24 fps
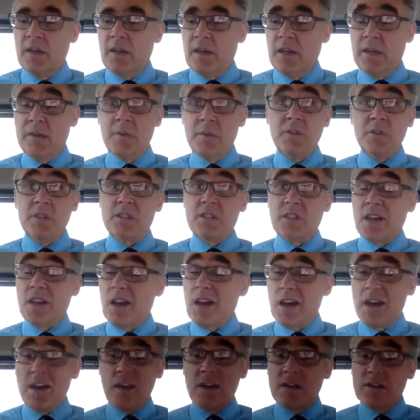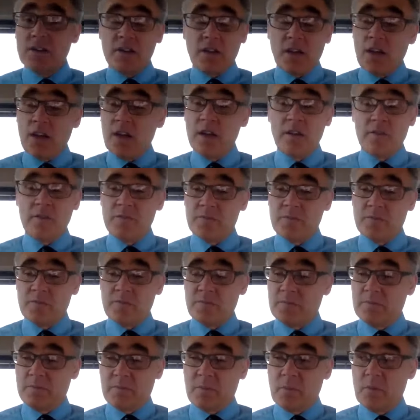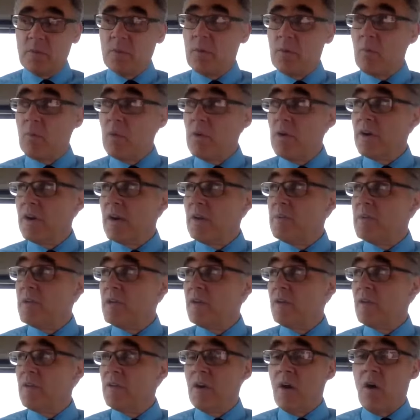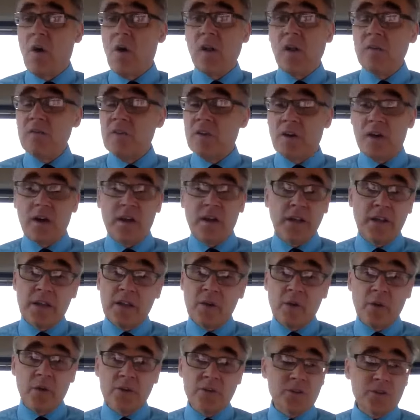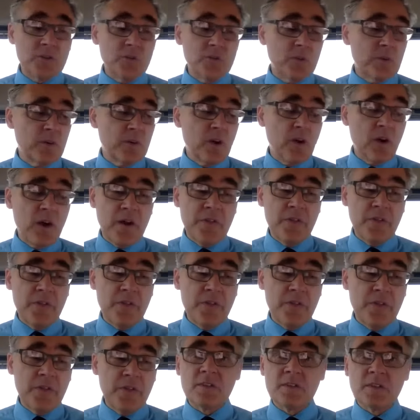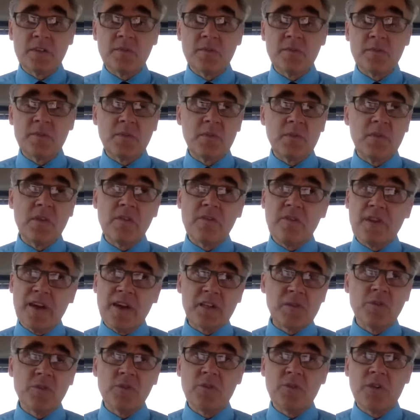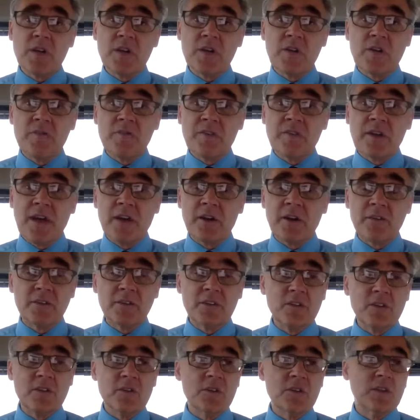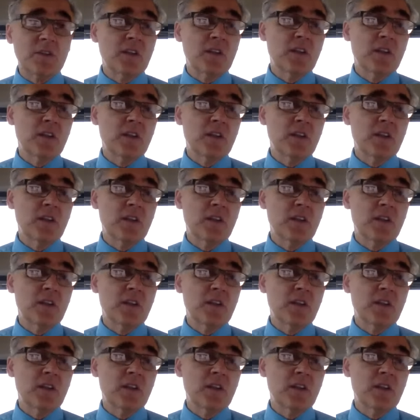And it was a ton of work. I mean, all of our online courses were on the systems. I mean, the vast majority of our faculty used it.